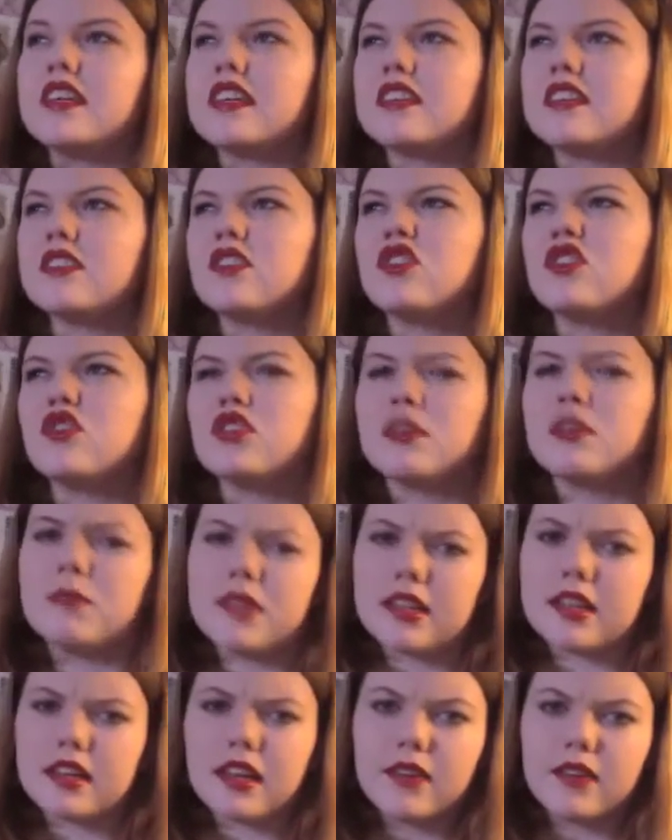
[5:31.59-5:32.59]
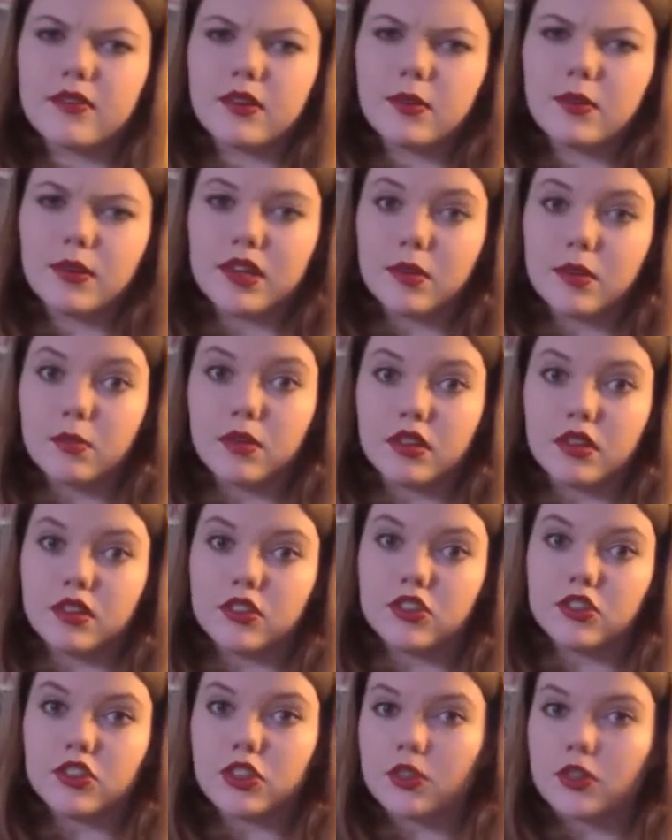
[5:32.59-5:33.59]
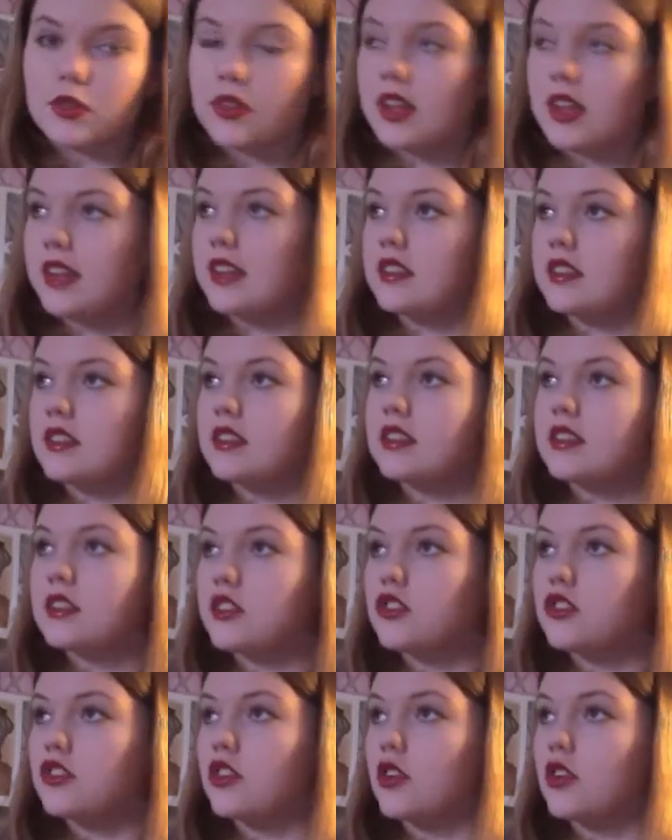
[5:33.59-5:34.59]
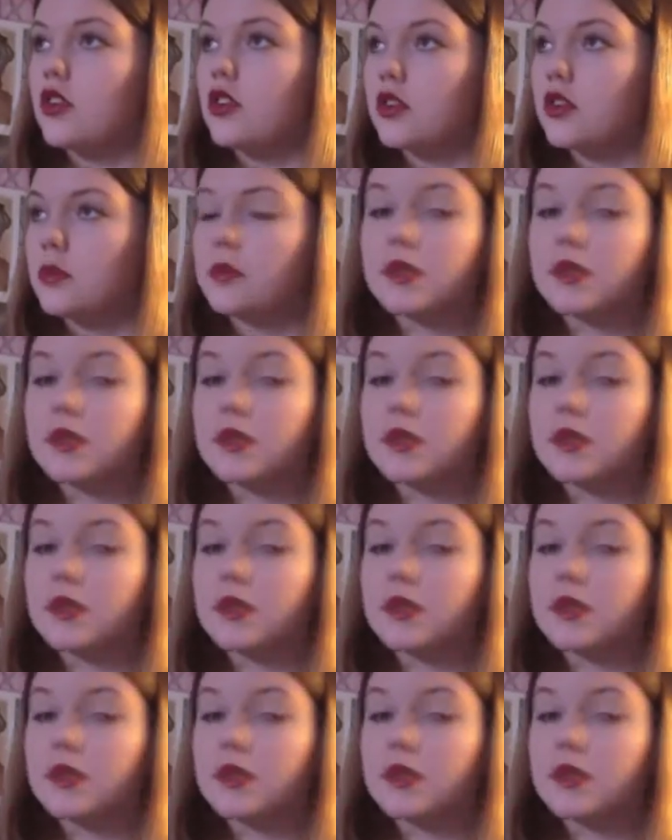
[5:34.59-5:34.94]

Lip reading: extremely clever, really brilliant show that is Sherlock,